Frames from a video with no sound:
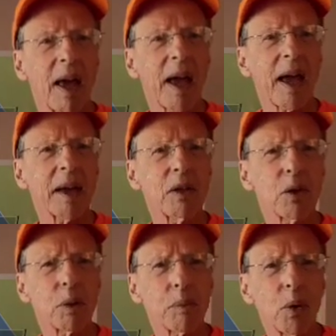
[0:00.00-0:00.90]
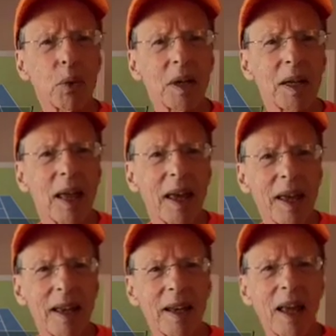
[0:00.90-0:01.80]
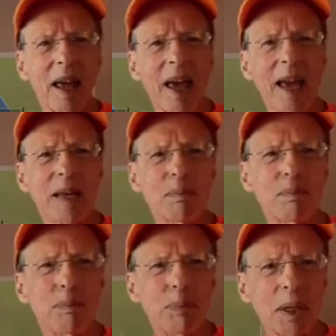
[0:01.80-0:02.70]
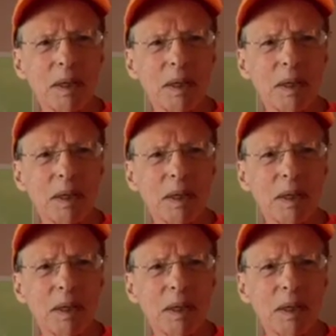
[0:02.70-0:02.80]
Had your opponent hit a bit